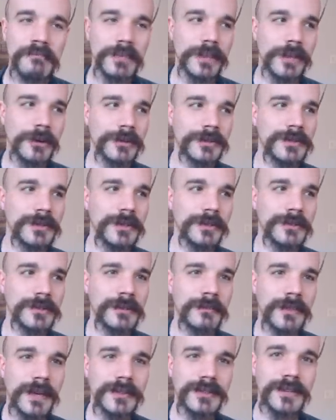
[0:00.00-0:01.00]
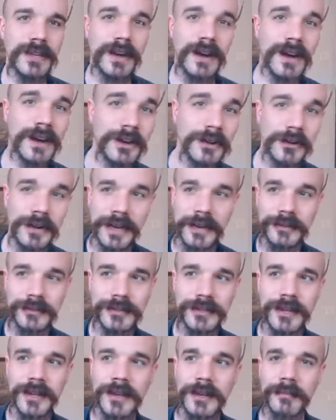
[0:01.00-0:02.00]
There are still some things to iron
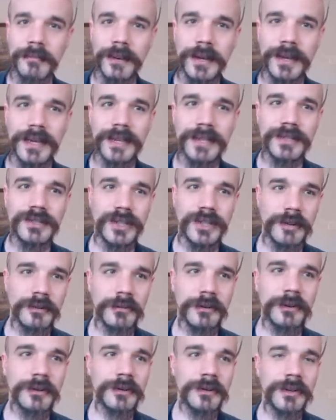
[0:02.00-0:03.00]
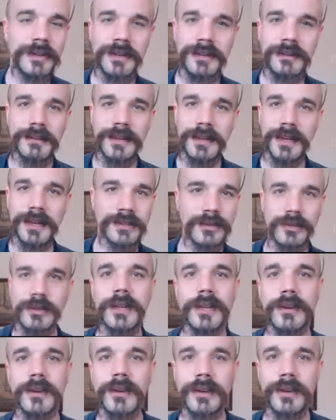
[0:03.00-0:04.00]
out, but in general, it's
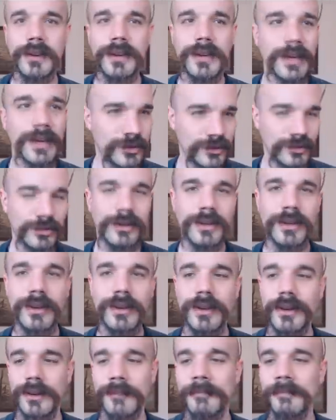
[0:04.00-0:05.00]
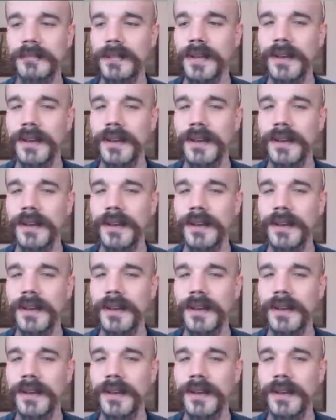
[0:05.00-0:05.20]
looking good. It's looking good.